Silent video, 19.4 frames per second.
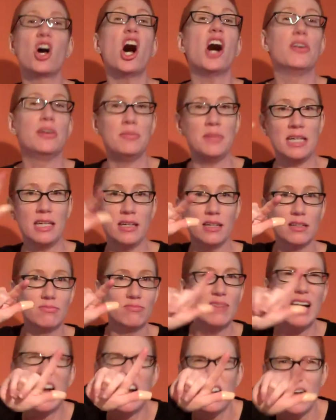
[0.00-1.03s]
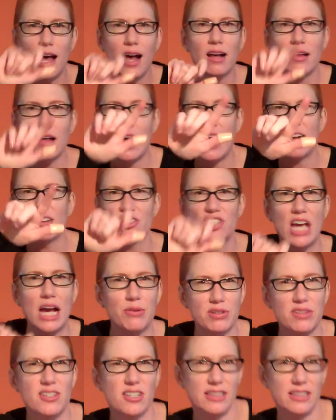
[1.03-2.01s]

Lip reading: calling me. I'll chat